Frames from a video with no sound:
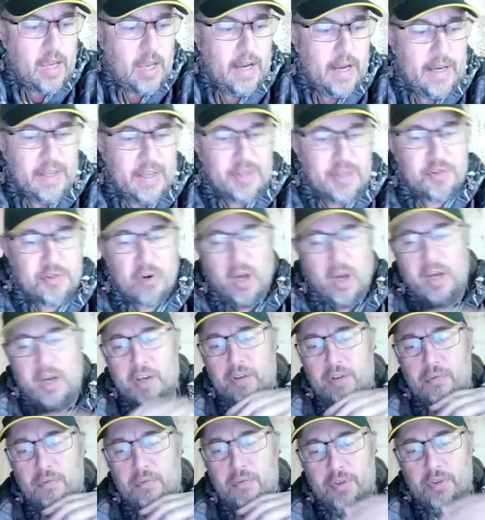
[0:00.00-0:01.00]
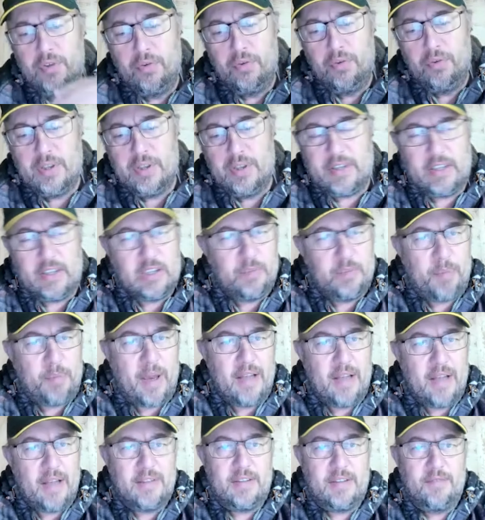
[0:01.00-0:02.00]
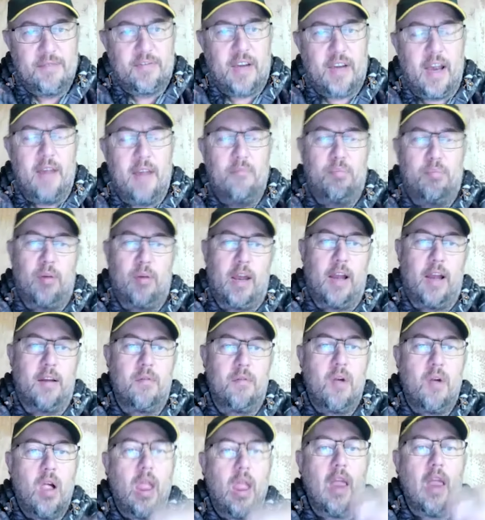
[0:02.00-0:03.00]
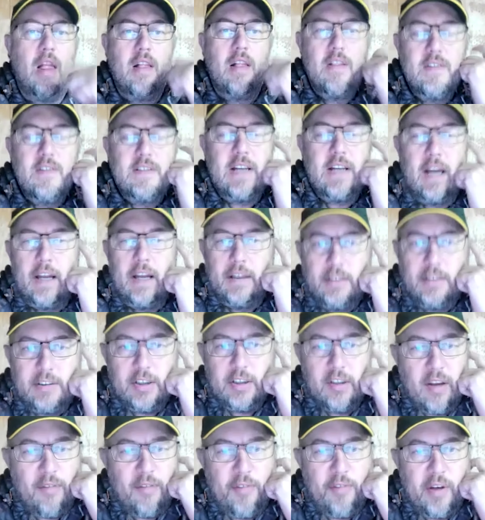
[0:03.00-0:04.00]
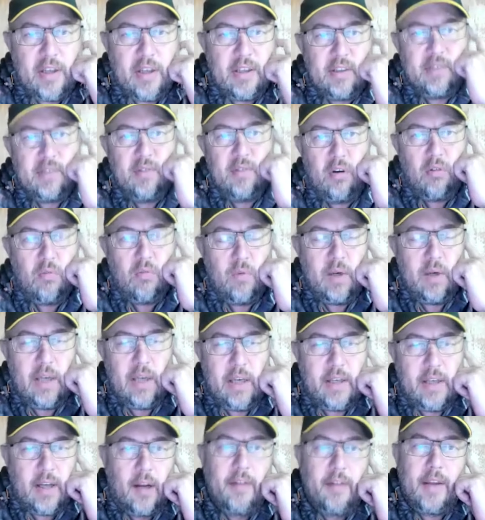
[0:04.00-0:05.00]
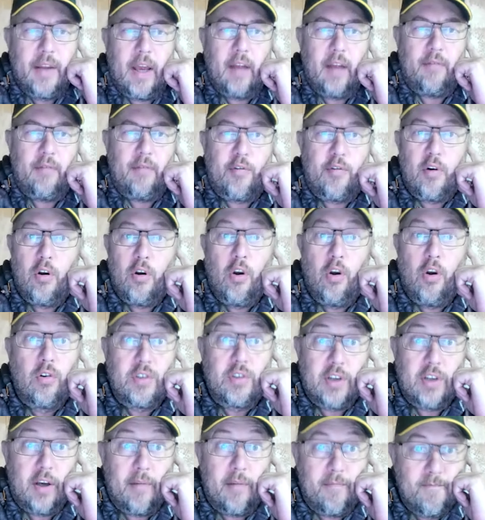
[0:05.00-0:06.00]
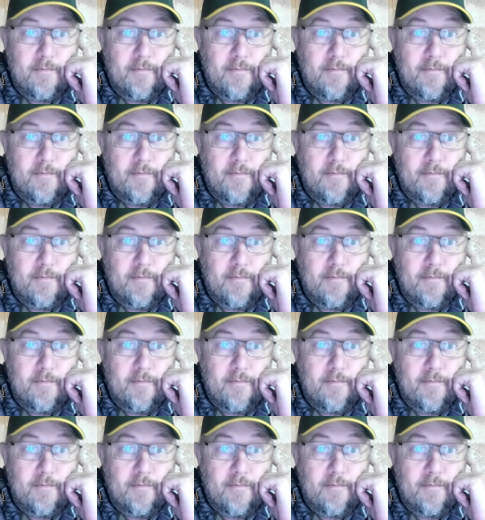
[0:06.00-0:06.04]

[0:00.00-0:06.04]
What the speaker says: and he's trying to do this expansive game plan. And South Africa has not really done that for a long time.